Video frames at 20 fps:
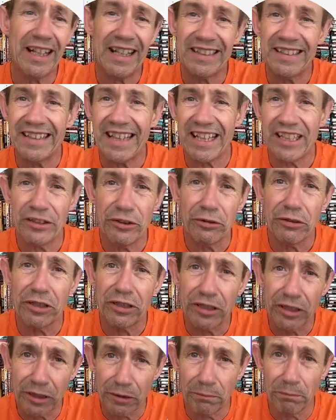and then you
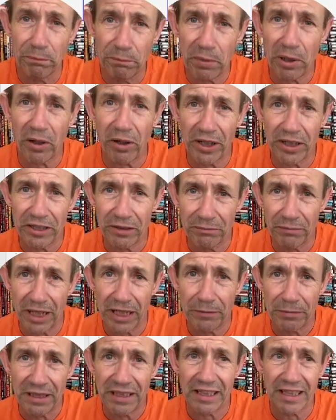can combine them
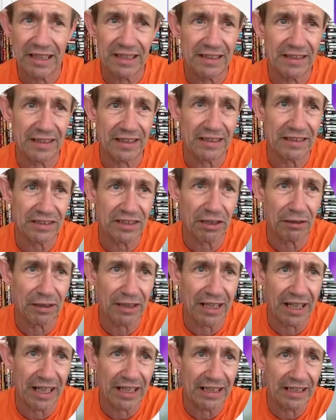maybe later. So
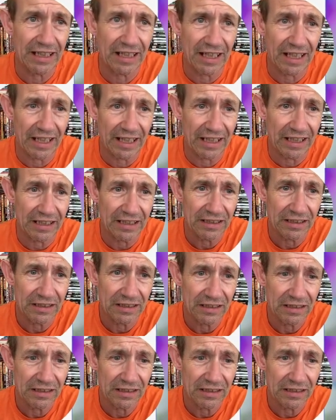again, layer.